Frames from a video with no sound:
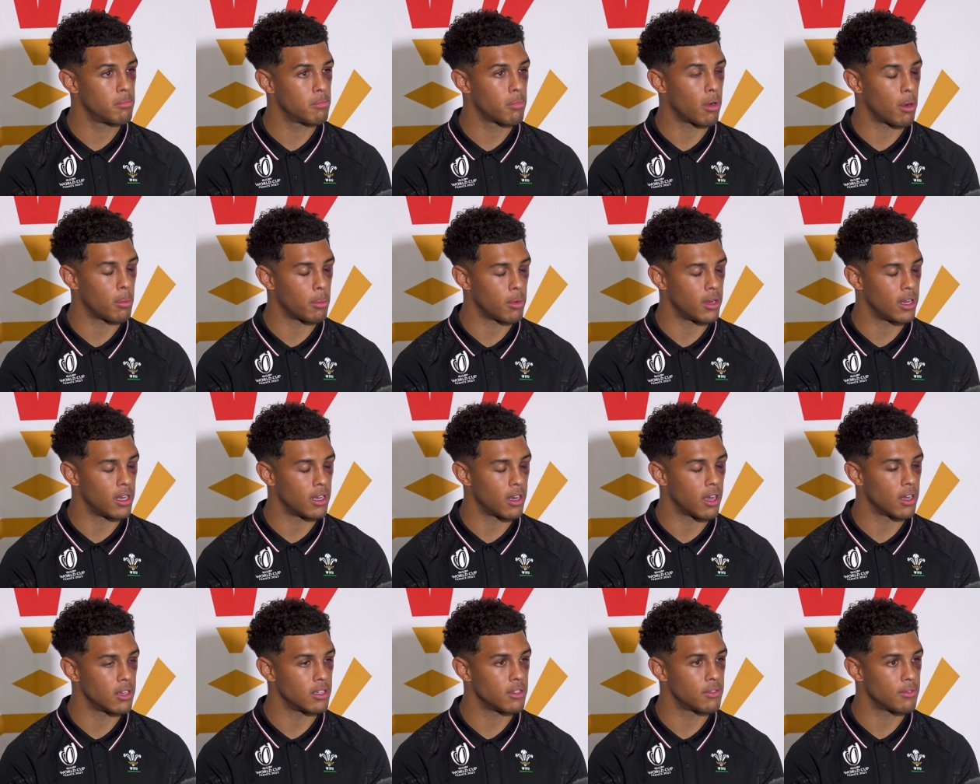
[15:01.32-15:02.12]
probably
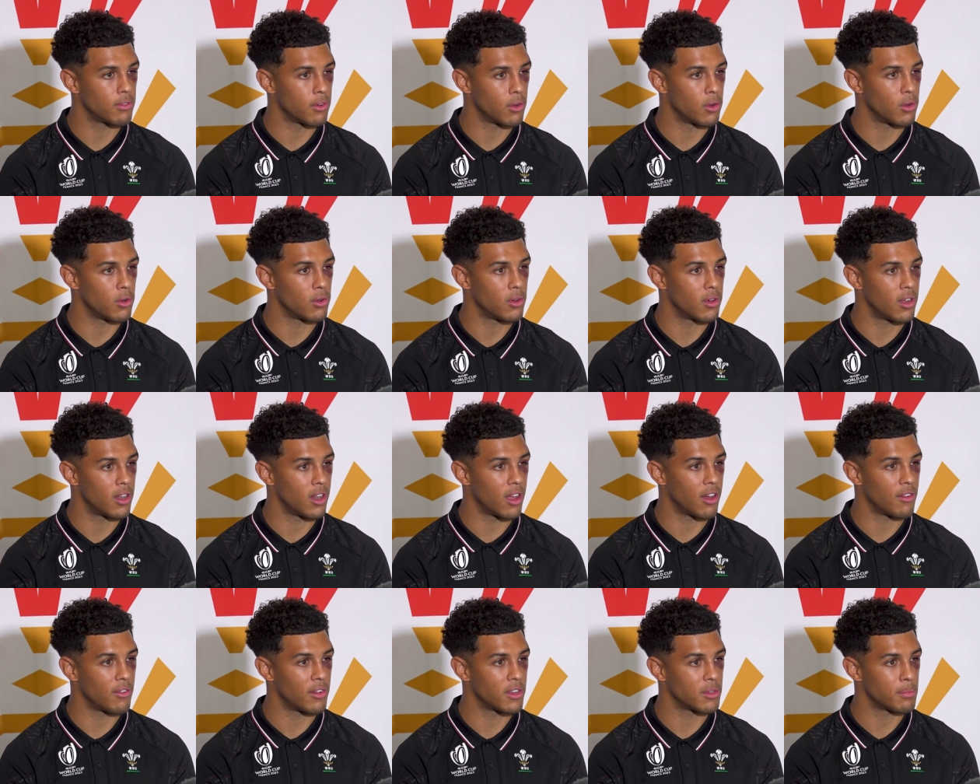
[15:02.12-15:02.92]
nice for a
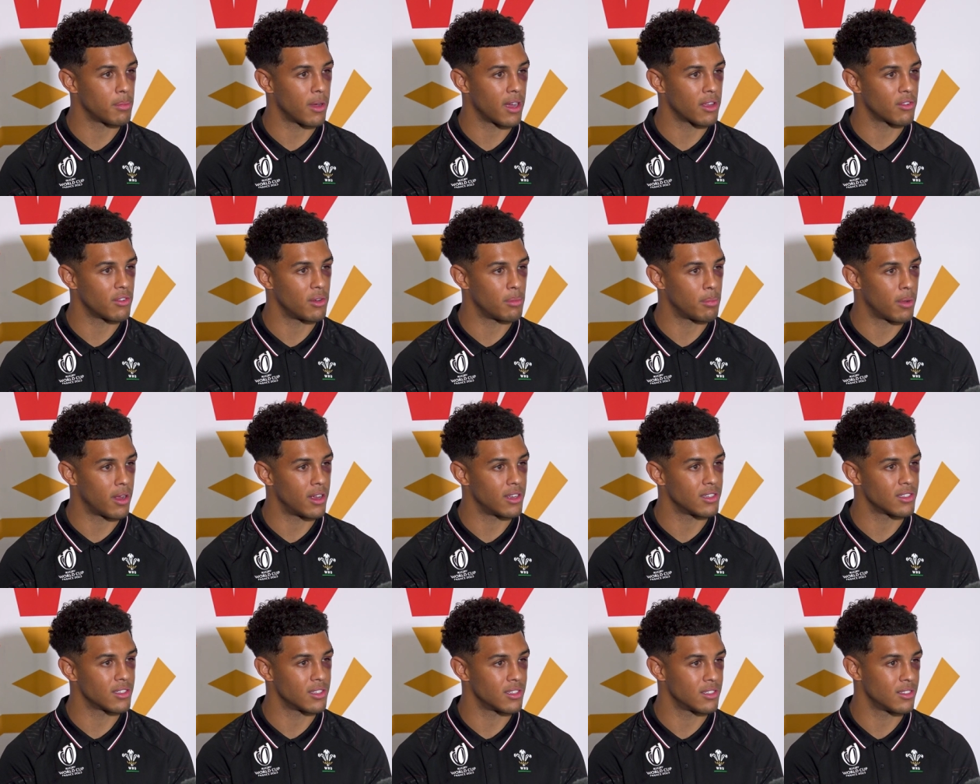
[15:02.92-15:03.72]
lot of us back three
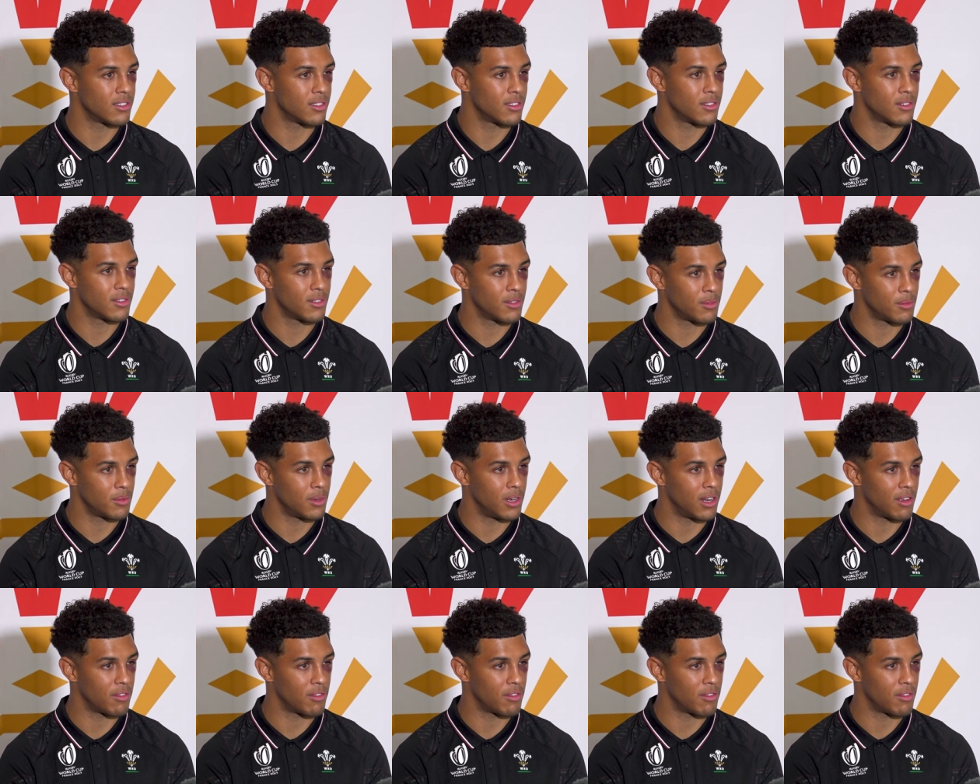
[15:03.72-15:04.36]
players because we